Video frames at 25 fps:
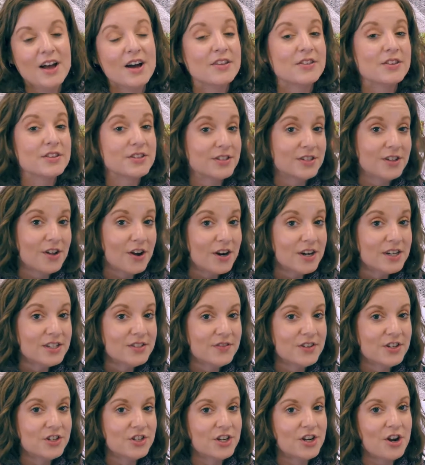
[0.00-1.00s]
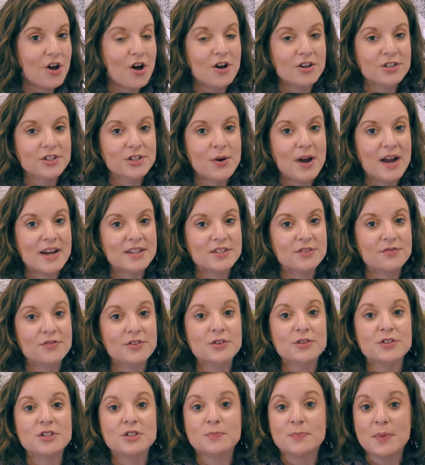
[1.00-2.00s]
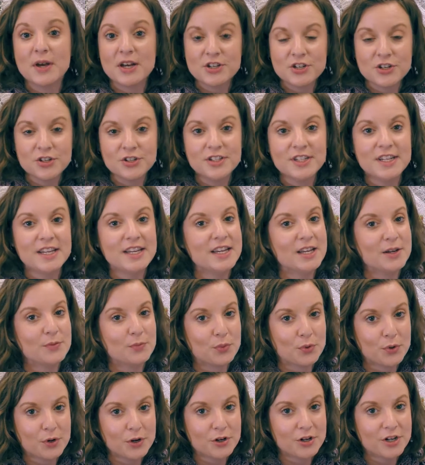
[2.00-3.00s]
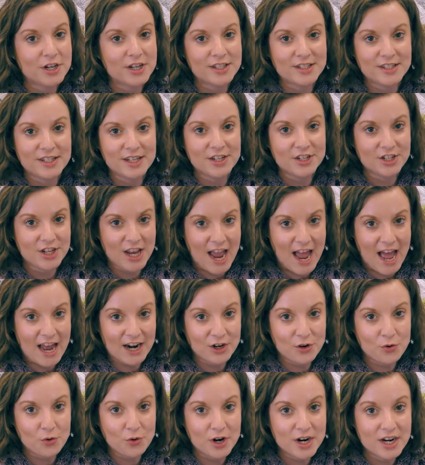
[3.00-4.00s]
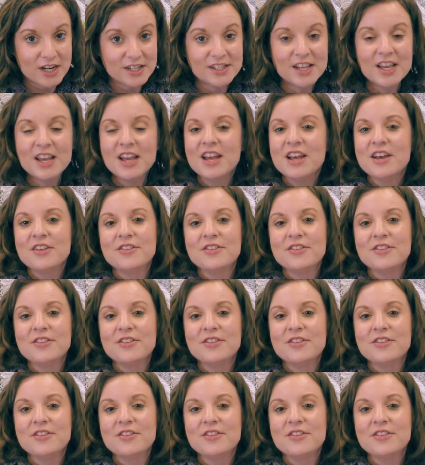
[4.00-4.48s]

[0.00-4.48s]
The Solaris Vision also has a few specialty embroidery stitch categories.